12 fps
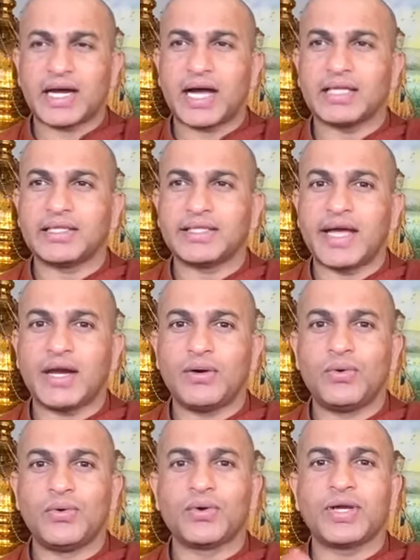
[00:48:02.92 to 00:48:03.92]
rather
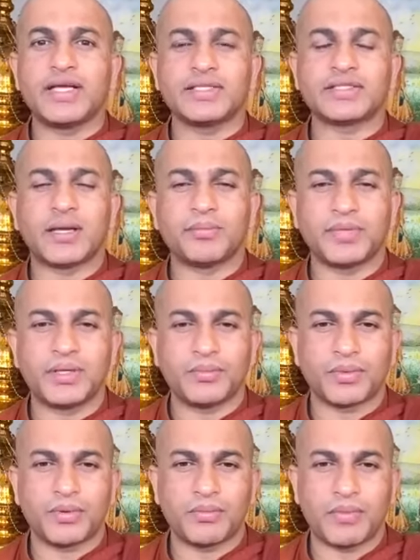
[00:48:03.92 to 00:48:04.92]
than looking something
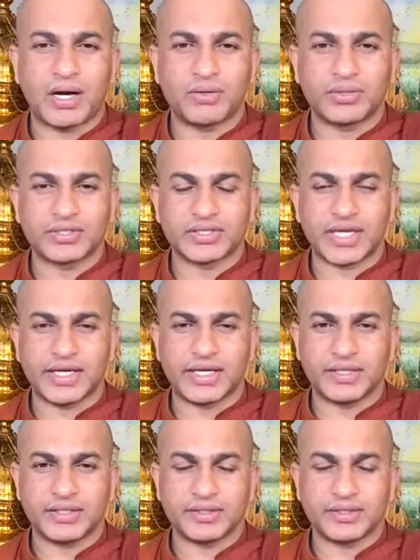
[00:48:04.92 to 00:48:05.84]
from outside